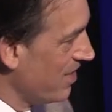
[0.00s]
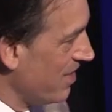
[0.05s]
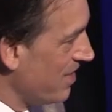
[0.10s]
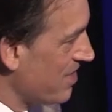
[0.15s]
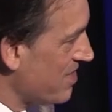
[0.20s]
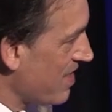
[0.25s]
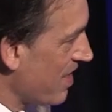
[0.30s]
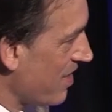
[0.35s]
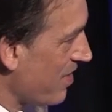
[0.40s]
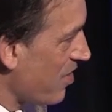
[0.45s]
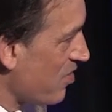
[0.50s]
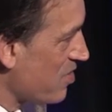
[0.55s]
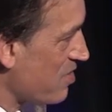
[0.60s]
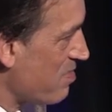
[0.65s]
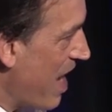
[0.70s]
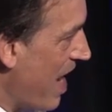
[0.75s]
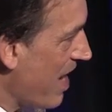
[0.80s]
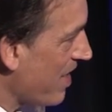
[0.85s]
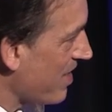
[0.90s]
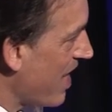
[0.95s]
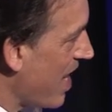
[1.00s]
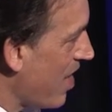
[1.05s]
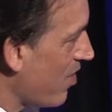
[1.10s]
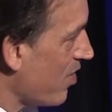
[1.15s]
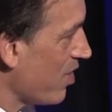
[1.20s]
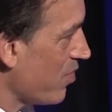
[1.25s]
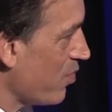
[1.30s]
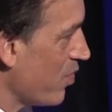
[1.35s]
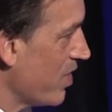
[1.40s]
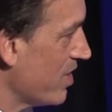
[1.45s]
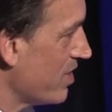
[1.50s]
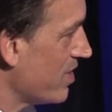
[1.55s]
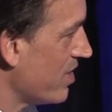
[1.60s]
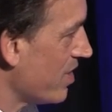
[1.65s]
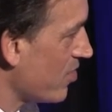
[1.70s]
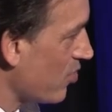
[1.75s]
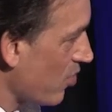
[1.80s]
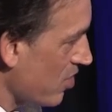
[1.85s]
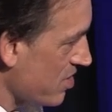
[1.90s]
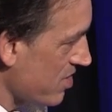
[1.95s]
He sent those back down, and we
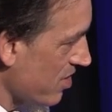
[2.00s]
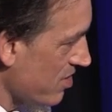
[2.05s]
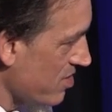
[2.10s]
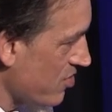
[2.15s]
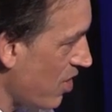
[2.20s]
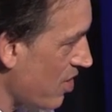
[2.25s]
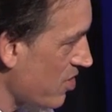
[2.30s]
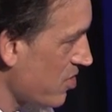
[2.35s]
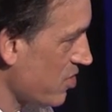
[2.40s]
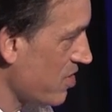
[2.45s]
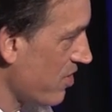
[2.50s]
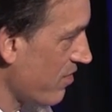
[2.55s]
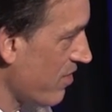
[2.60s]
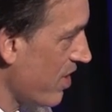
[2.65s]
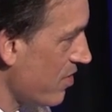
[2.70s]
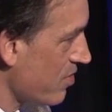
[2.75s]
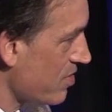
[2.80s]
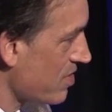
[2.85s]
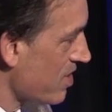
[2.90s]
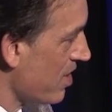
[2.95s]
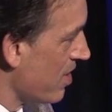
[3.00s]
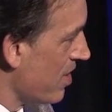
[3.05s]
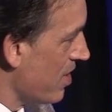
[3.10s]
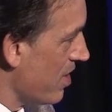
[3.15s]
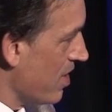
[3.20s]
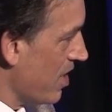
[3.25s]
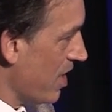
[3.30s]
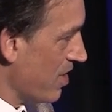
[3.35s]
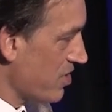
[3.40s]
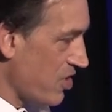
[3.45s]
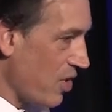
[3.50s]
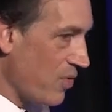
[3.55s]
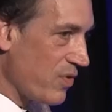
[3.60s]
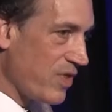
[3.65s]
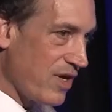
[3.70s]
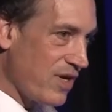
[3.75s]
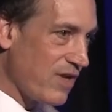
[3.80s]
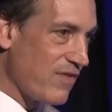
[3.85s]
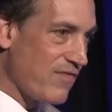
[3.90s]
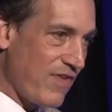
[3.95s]
did crystal structures of those and showed
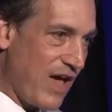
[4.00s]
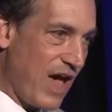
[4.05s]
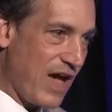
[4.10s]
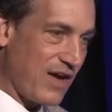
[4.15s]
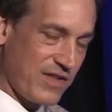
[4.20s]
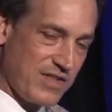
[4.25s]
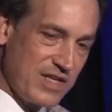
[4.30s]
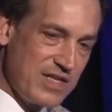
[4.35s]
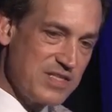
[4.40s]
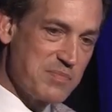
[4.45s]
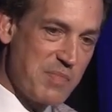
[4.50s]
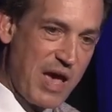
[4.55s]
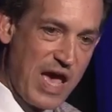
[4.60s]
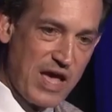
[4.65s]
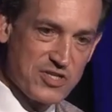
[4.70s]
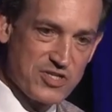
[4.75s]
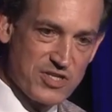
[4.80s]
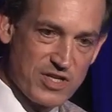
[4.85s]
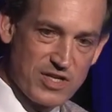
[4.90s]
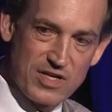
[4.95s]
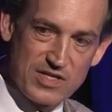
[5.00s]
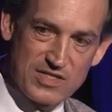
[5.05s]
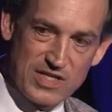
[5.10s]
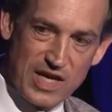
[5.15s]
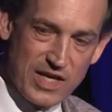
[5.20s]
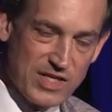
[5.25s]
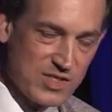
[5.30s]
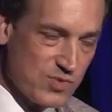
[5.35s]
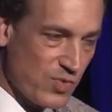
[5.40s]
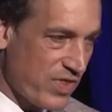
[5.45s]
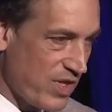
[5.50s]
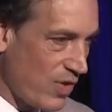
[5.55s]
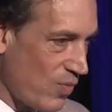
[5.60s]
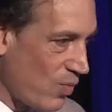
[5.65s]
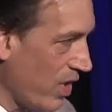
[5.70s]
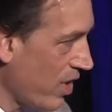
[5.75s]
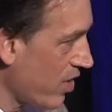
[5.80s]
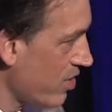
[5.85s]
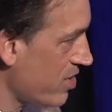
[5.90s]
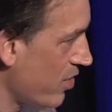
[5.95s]
that in fact these matched the designs
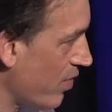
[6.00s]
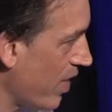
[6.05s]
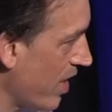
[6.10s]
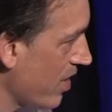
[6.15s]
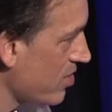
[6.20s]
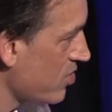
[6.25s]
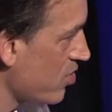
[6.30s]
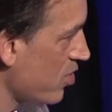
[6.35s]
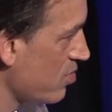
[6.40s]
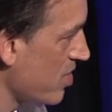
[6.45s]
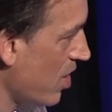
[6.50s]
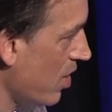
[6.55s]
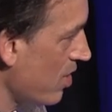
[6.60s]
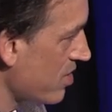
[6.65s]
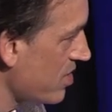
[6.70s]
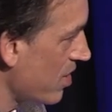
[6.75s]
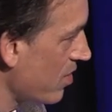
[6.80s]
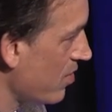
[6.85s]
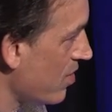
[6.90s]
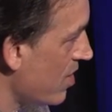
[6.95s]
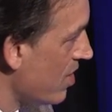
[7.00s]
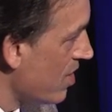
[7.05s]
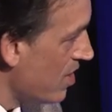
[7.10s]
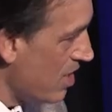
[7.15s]
within one or two angstroms also.